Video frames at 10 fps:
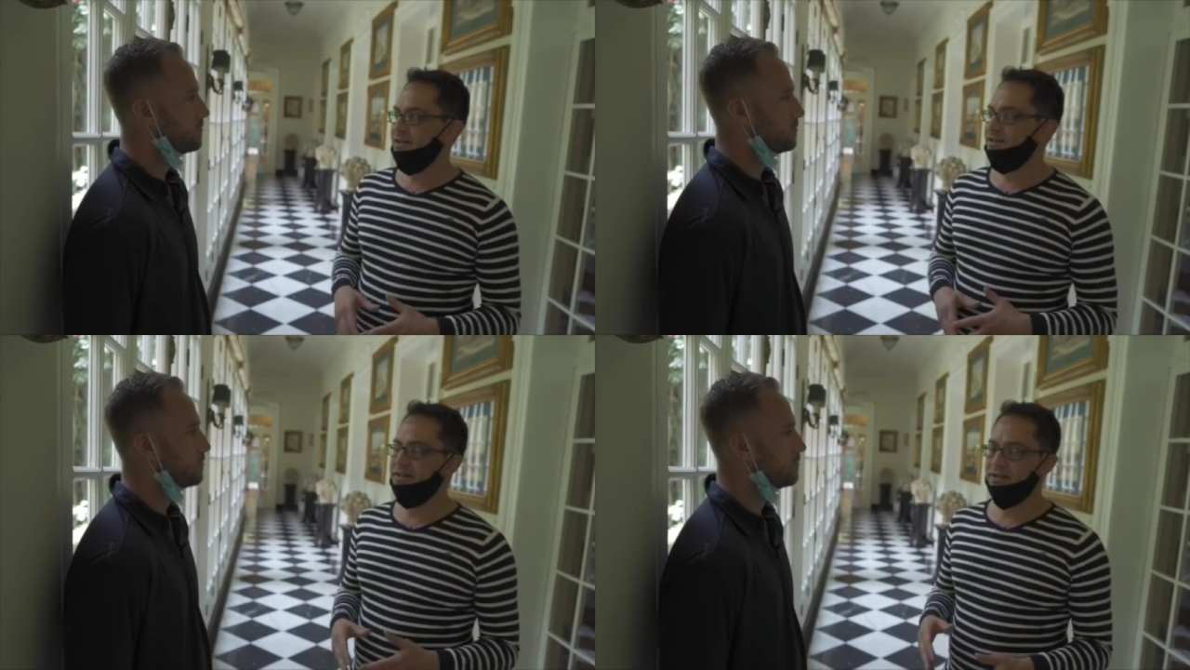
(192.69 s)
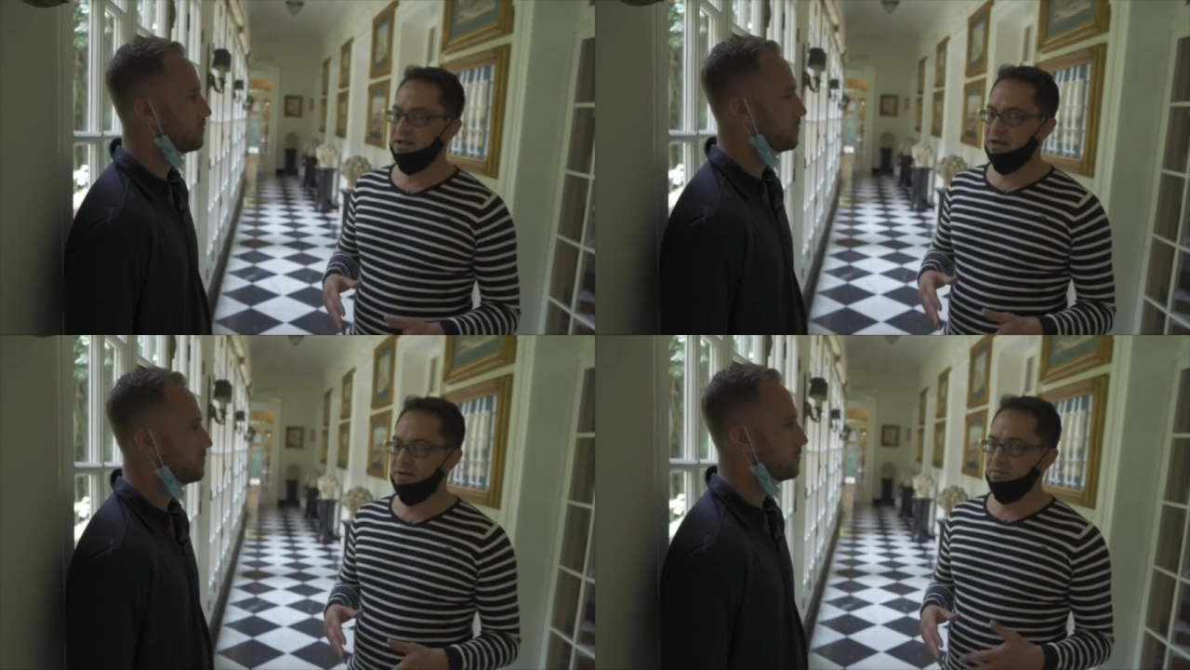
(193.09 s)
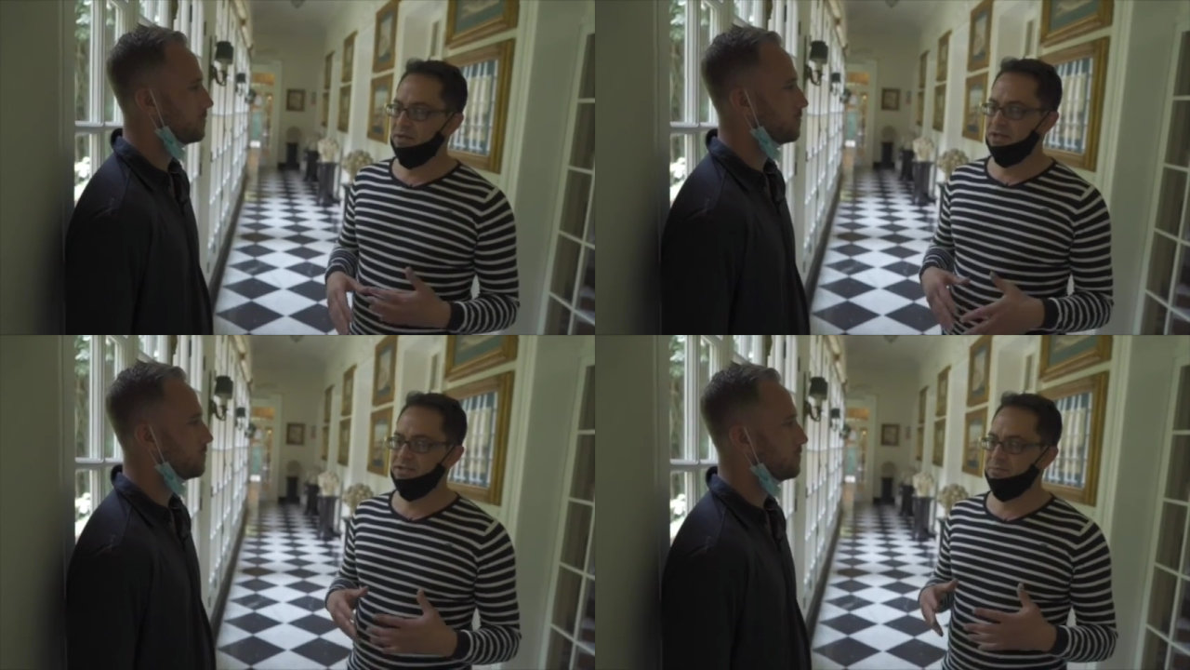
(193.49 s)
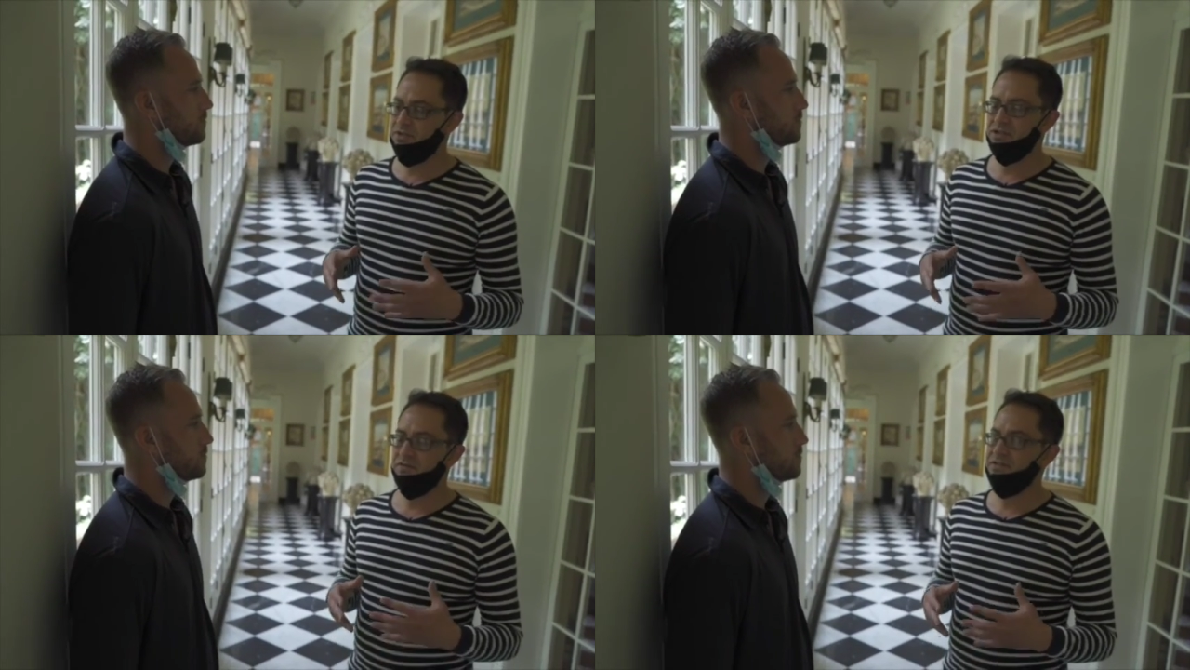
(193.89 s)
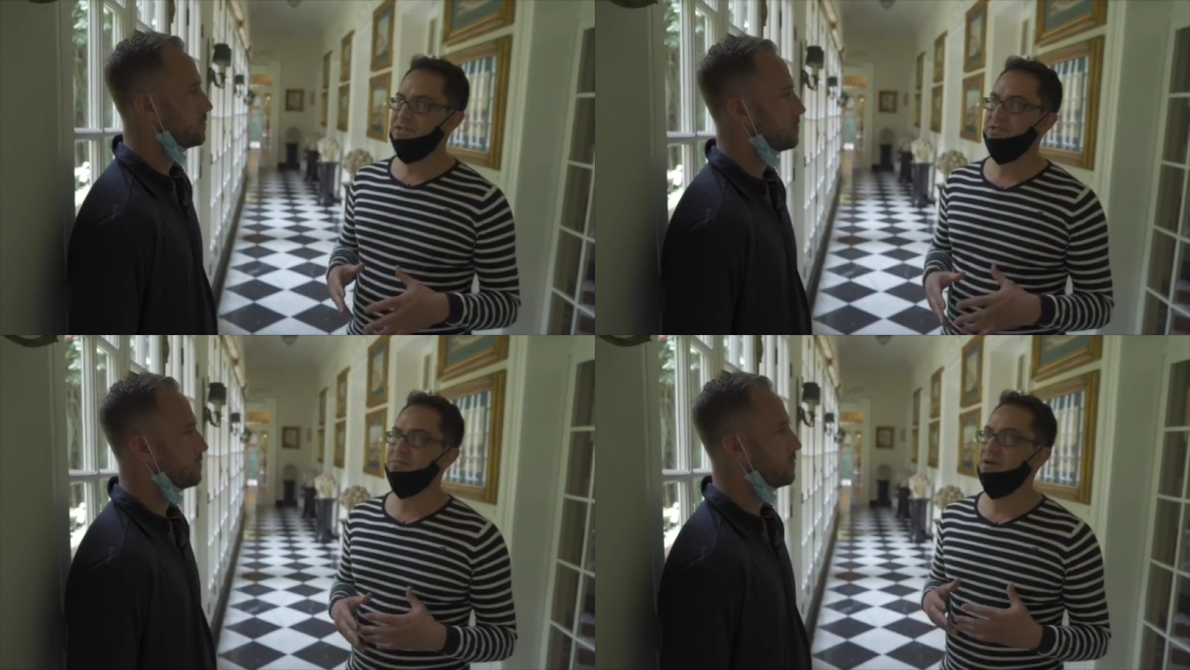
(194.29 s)
Speaker 1: Like, customer service
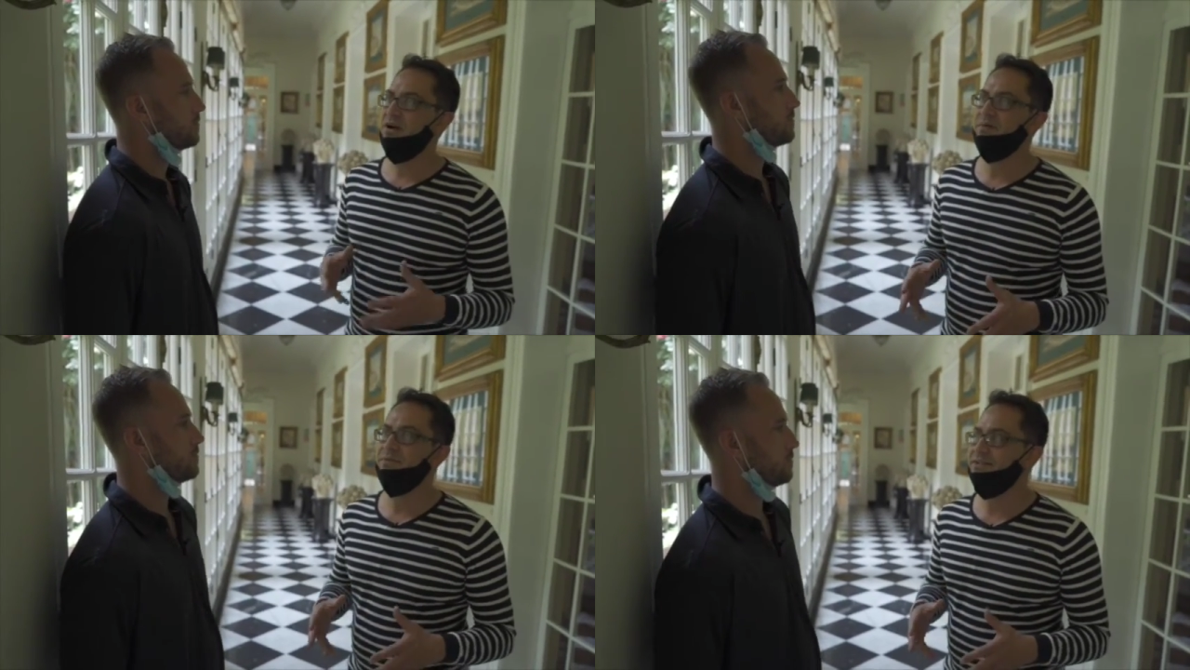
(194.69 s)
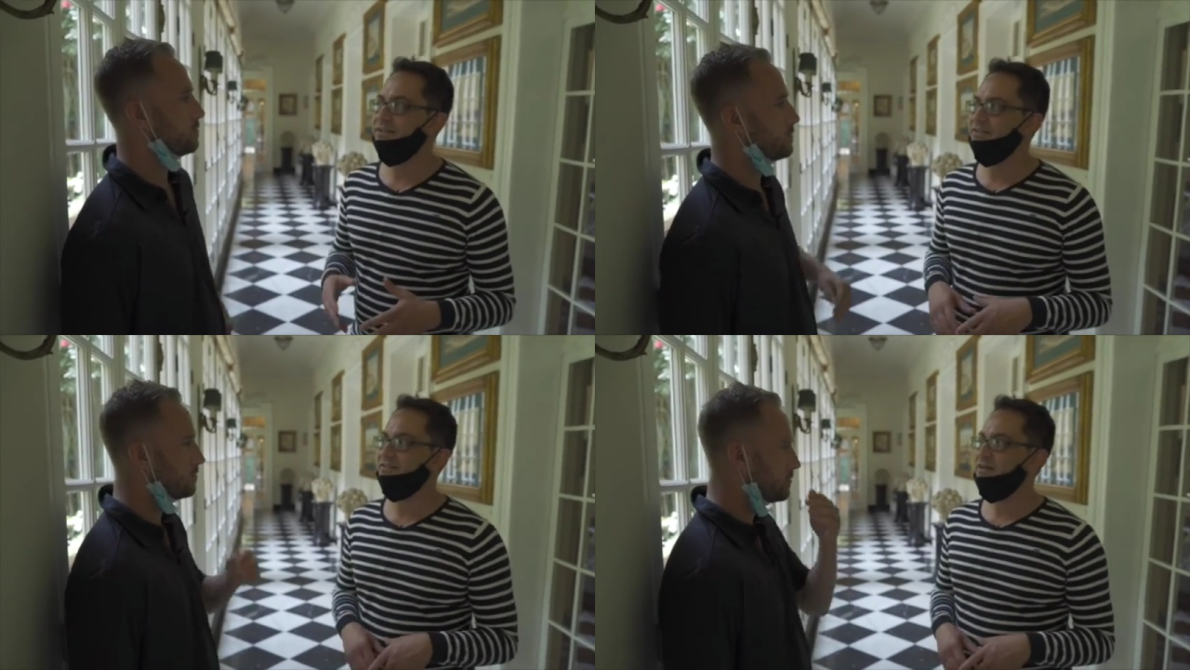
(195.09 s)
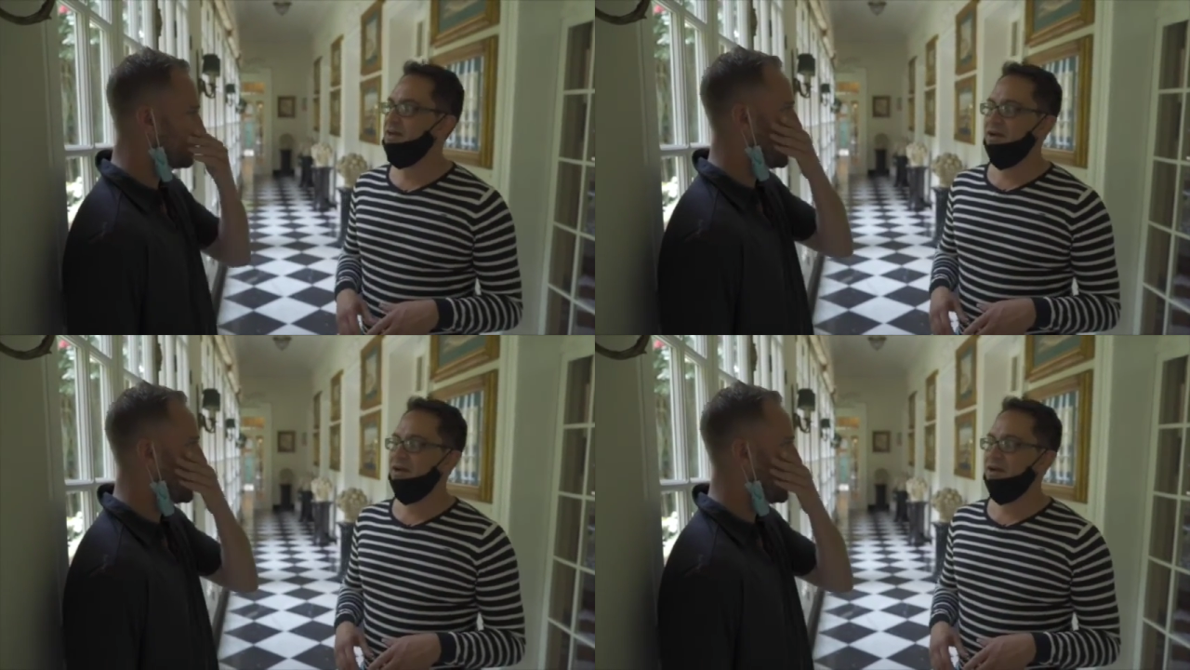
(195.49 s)
is beyond belief.